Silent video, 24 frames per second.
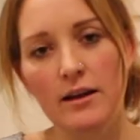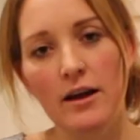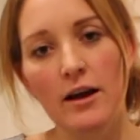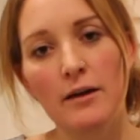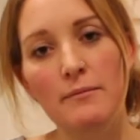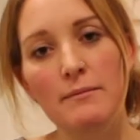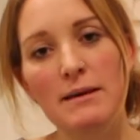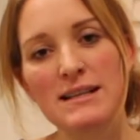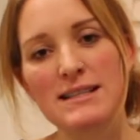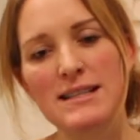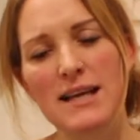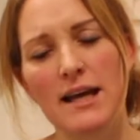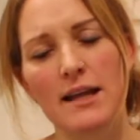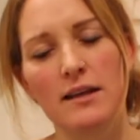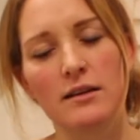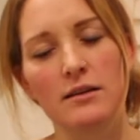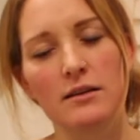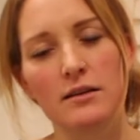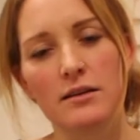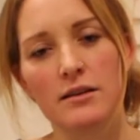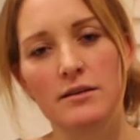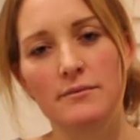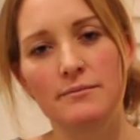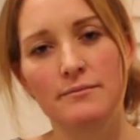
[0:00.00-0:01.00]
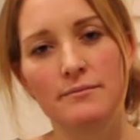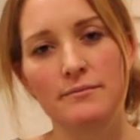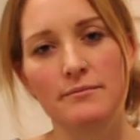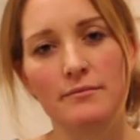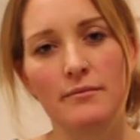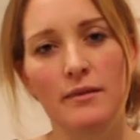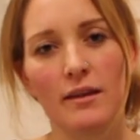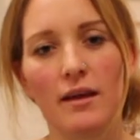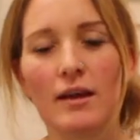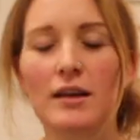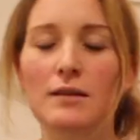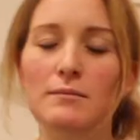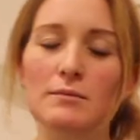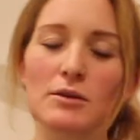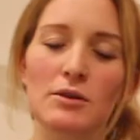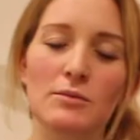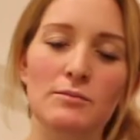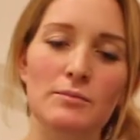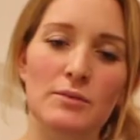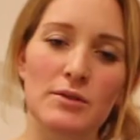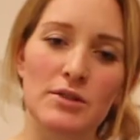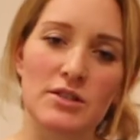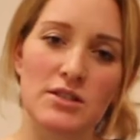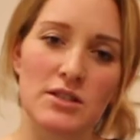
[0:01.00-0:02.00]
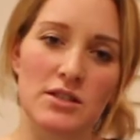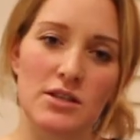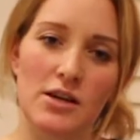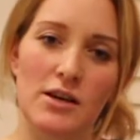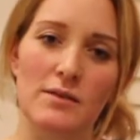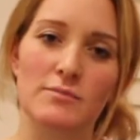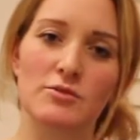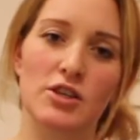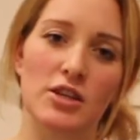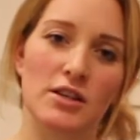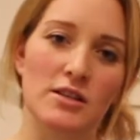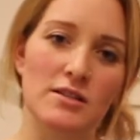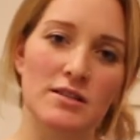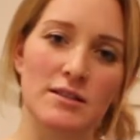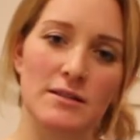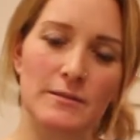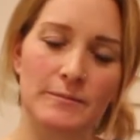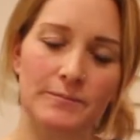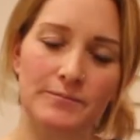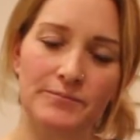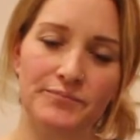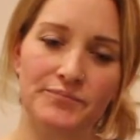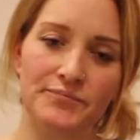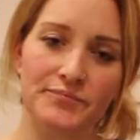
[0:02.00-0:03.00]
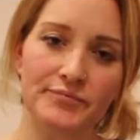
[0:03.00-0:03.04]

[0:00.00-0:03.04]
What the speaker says: I made down an immune booster type juice,